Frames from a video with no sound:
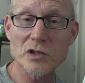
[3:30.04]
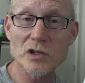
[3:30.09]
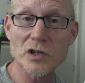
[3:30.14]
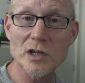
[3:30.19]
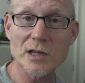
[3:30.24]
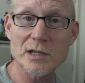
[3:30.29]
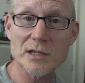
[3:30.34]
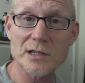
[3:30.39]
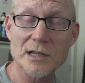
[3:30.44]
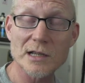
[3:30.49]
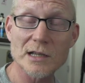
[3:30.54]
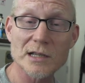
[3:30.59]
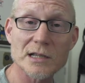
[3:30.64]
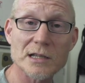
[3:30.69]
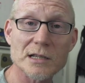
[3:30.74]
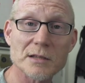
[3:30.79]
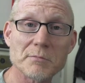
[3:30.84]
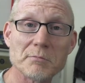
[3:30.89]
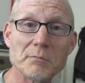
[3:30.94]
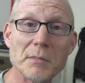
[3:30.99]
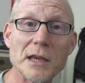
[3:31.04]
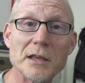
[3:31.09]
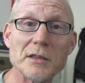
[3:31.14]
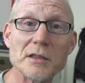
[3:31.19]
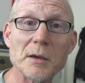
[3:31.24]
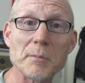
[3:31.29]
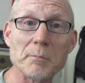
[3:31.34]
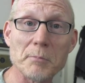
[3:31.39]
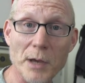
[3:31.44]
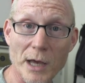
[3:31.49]
Jesus made
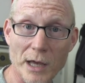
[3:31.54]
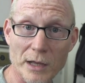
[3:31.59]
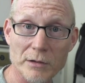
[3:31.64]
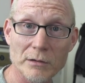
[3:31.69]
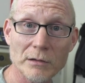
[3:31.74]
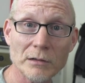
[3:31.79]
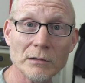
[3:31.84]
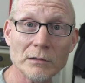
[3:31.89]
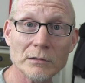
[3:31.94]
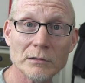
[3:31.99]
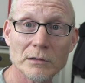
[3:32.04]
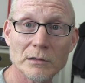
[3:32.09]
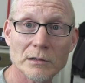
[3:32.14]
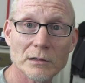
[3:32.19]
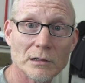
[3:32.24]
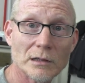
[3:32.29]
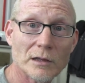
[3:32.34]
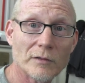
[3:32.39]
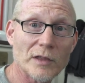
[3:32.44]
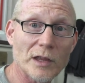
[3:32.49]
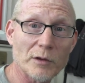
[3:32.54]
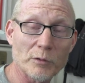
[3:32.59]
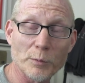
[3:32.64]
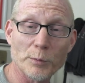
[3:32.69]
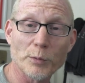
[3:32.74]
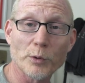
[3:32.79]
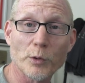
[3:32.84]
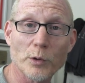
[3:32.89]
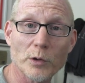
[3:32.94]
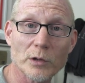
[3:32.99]
them better if they were
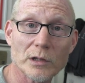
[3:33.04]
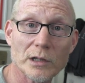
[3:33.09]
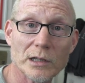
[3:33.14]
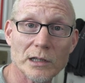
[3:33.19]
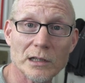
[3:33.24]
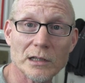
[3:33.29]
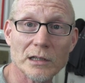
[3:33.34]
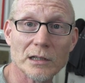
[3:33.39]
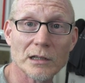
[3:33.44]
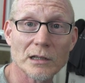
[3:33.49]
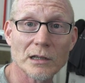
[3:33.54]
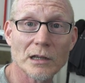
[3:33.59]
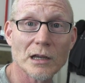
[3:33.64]
poorly,